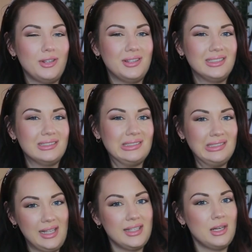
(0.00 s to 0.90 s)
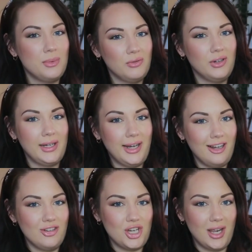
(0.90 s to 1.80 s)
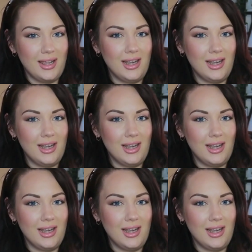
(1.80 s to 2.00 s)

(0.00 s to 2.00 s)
you think, oh, that's going to be really itchy,